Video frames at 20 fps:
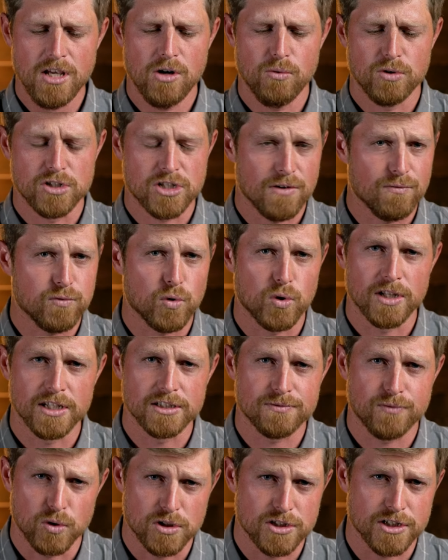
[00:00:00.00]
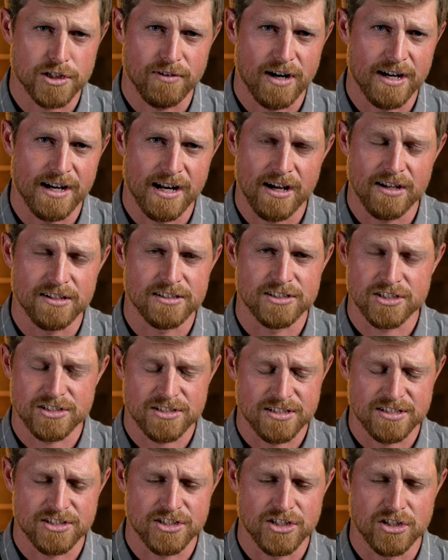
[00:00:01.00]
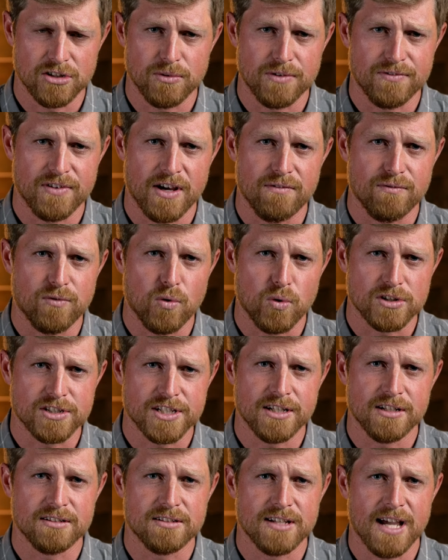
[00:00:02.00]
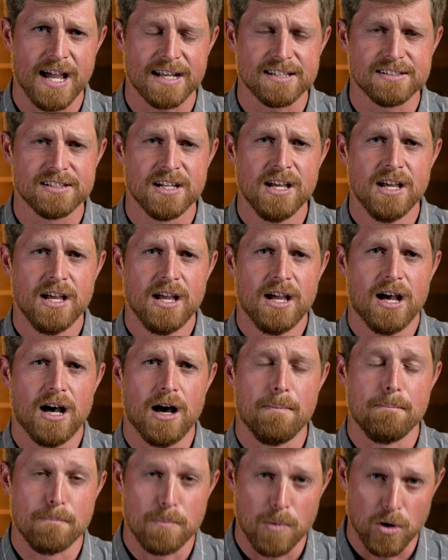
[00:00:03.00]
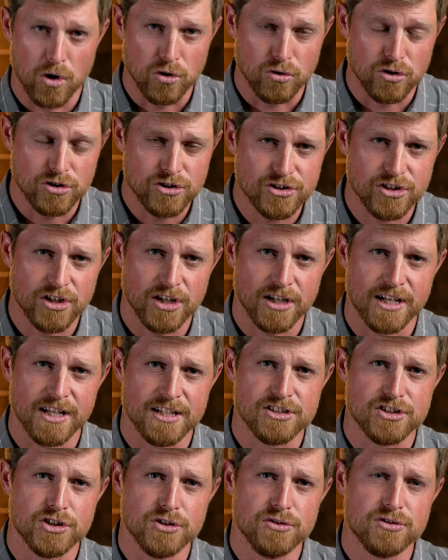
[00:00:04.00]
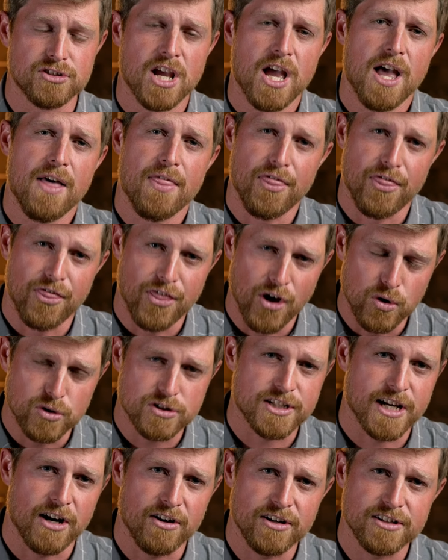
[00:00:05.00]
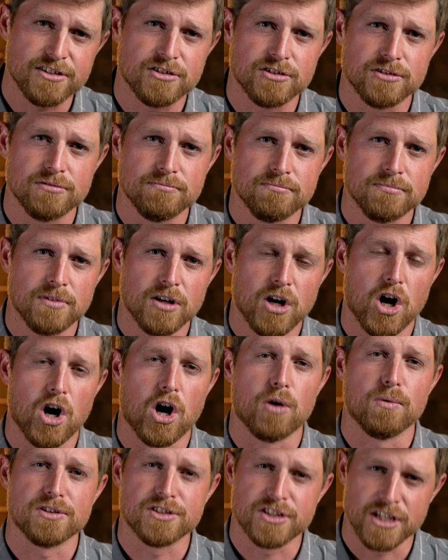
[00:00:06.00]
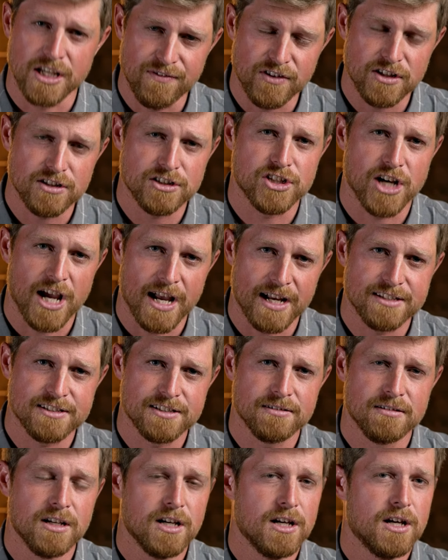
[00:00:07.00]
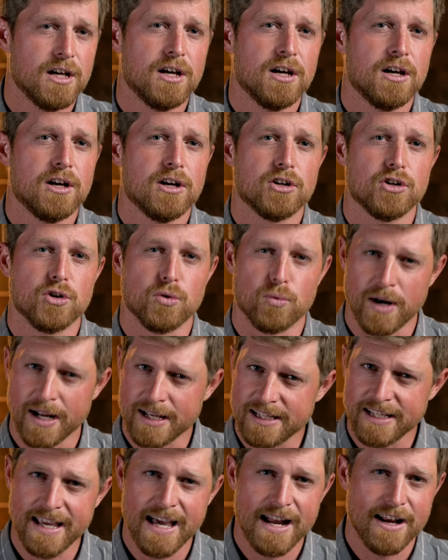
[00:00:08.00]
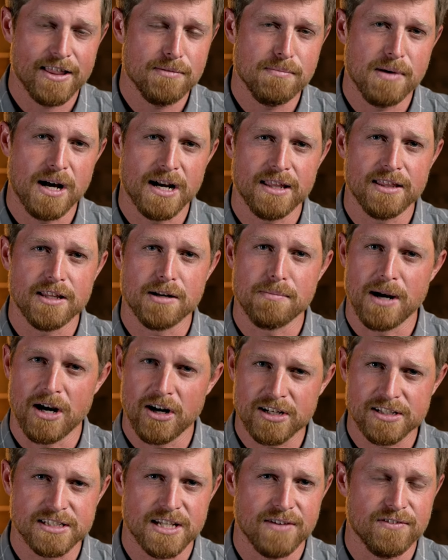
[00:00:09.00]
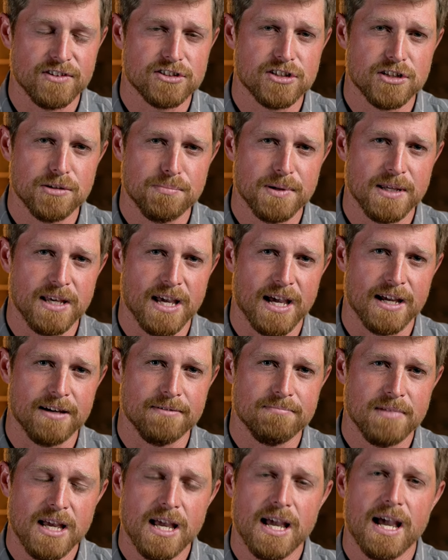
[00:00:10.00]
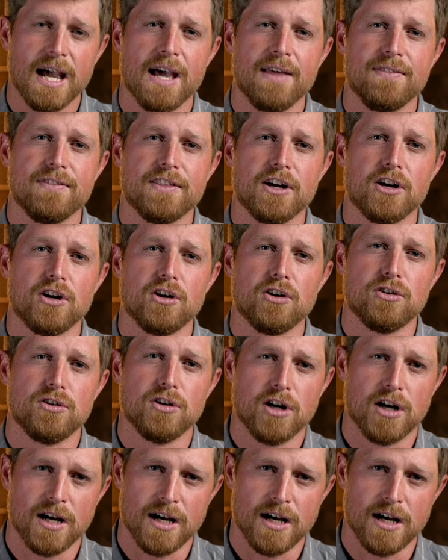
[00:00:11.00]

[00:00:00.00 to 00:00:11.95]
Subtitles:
which unfortunately right now, just this year, we've had 14 attacks, murders against Jews. Those terrorists are receiving checks directly out of the money that America is giving to the PA, and they're